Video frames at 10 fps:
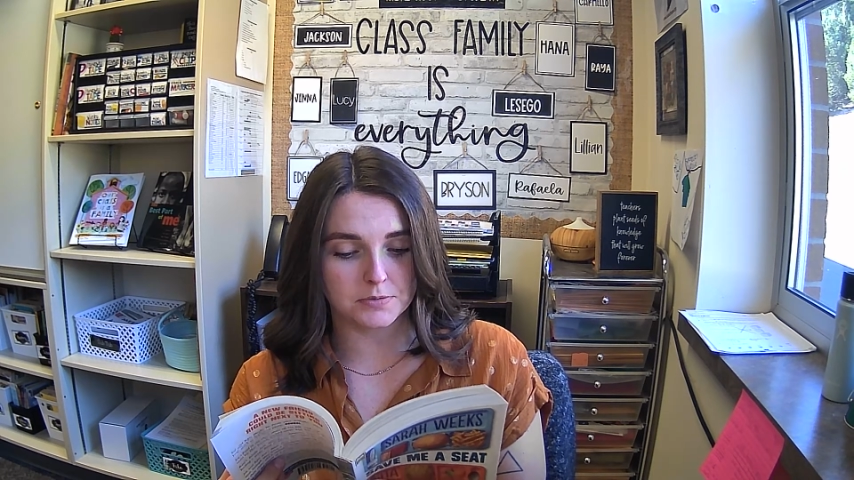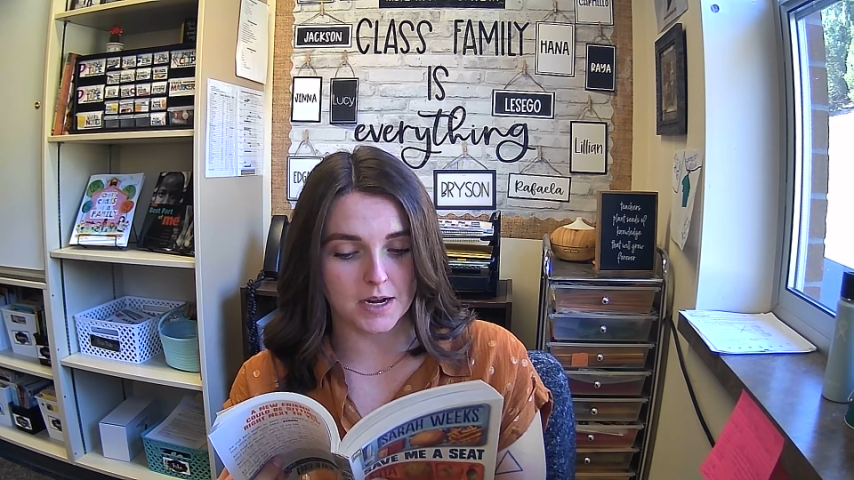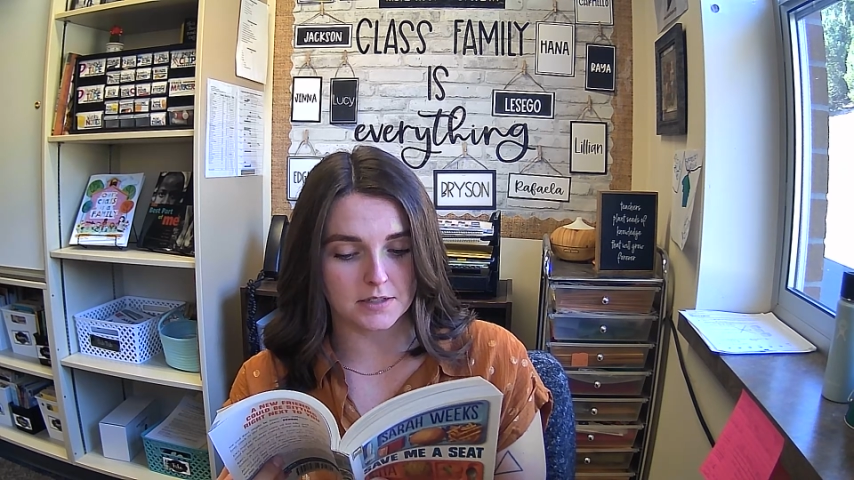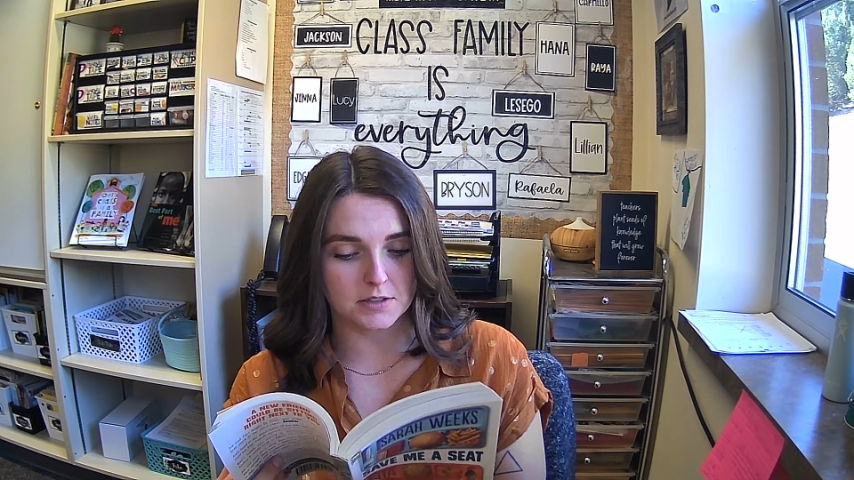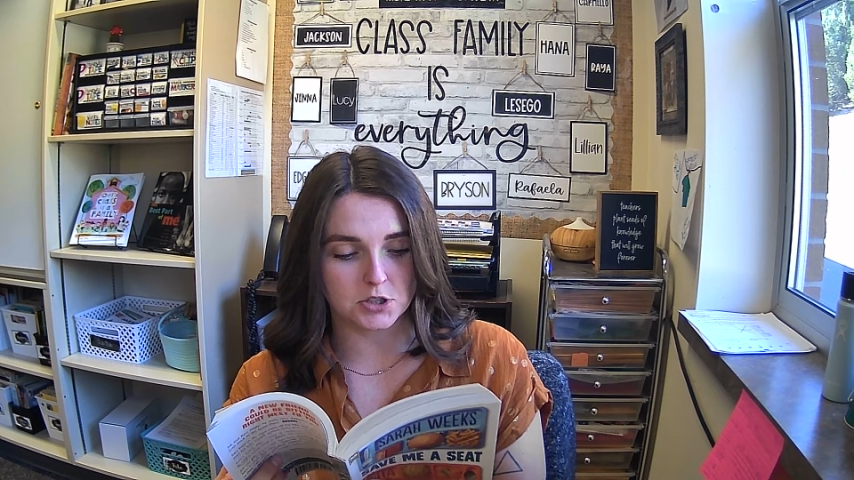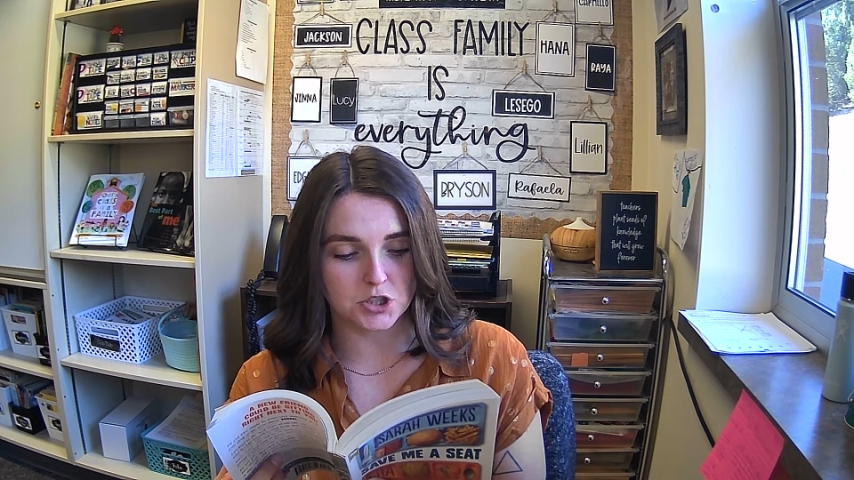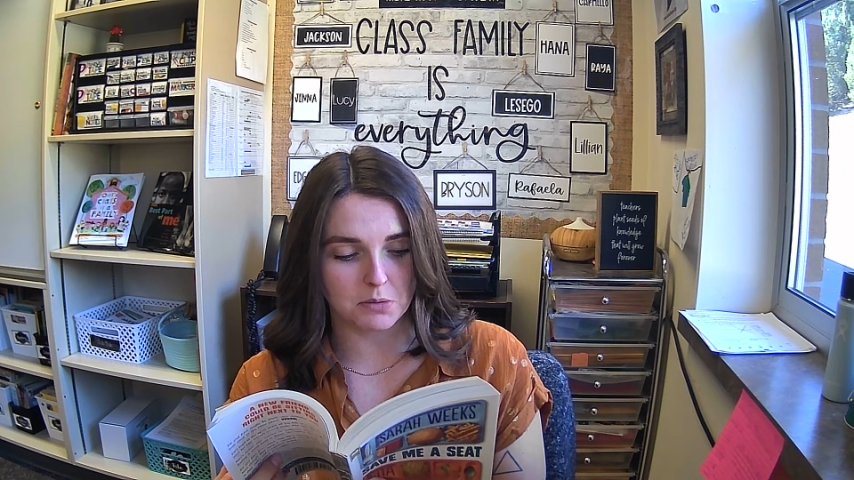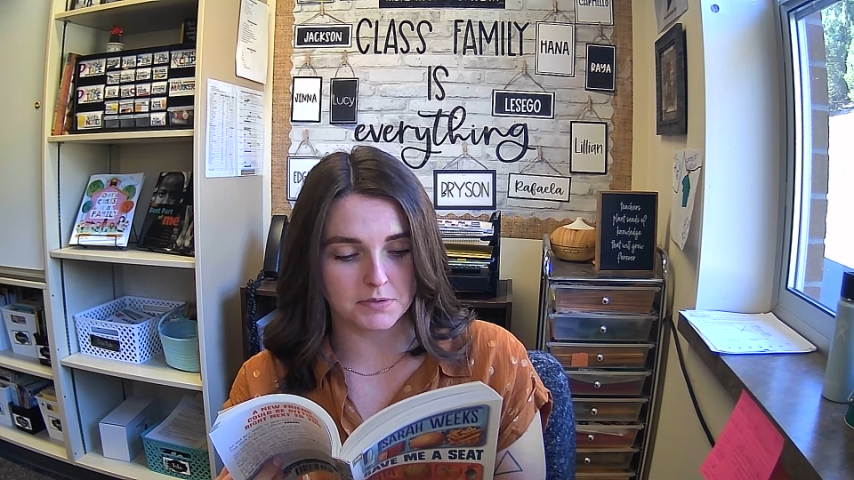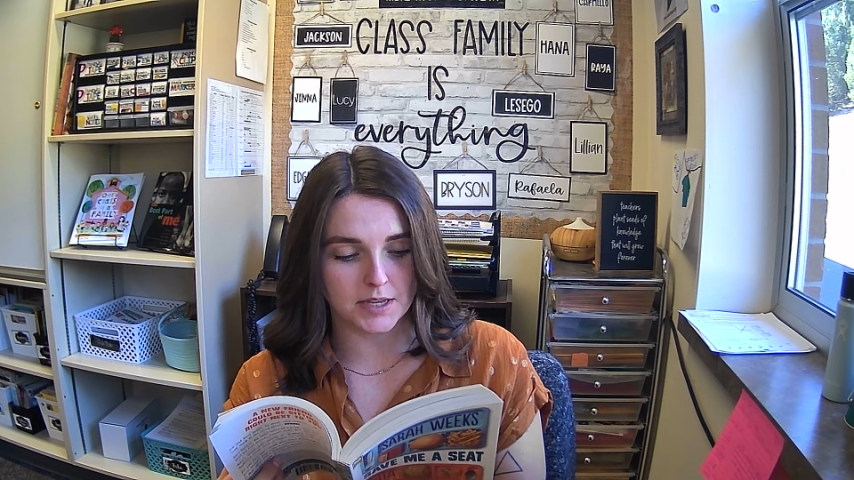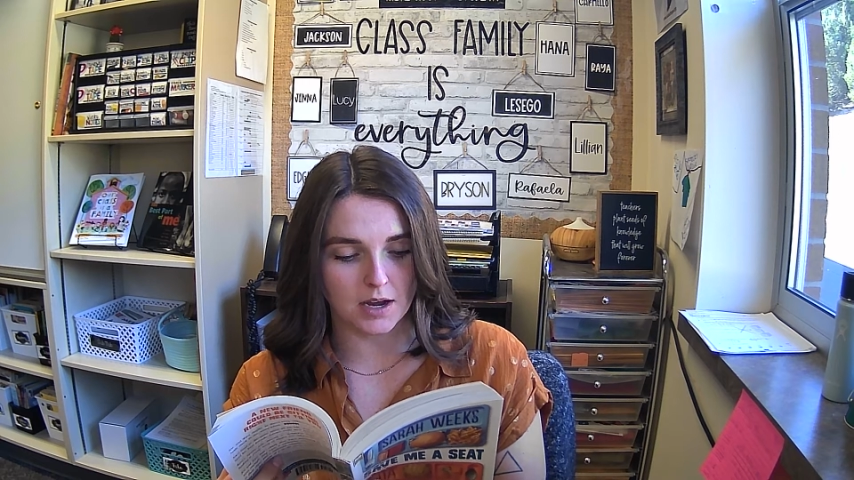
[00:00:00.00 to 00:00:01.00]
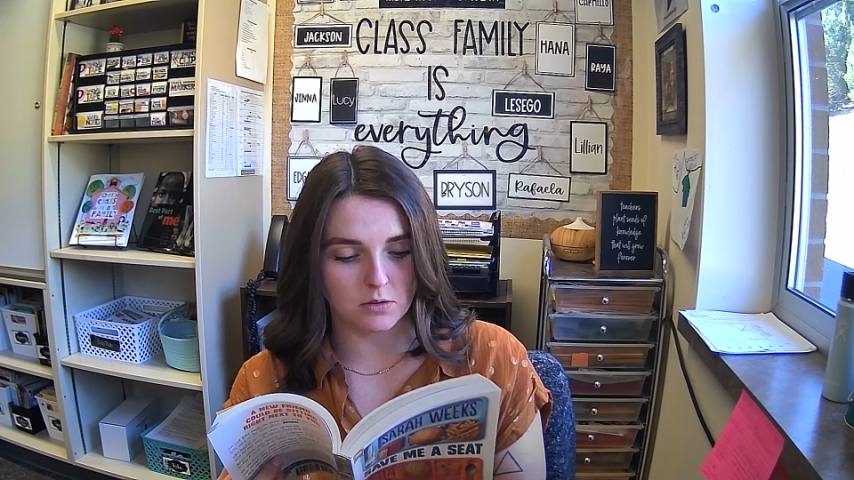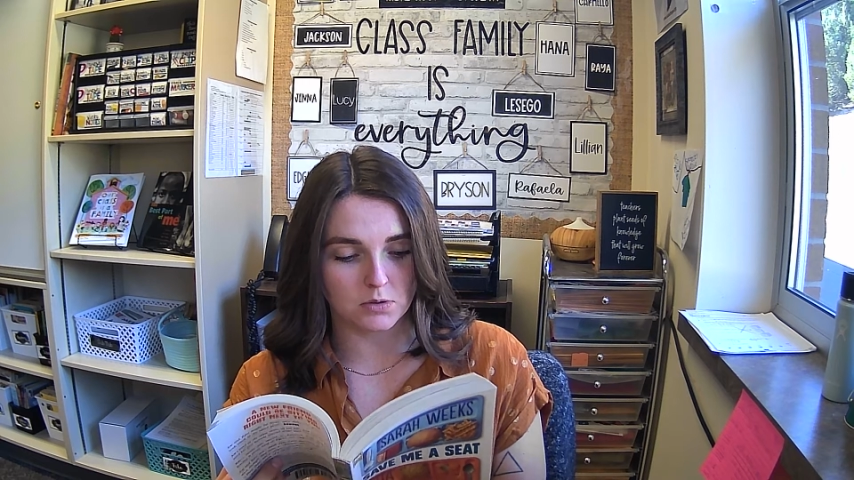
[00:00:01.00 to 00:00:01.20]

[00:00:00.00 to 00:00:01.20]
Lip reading: dress jumps out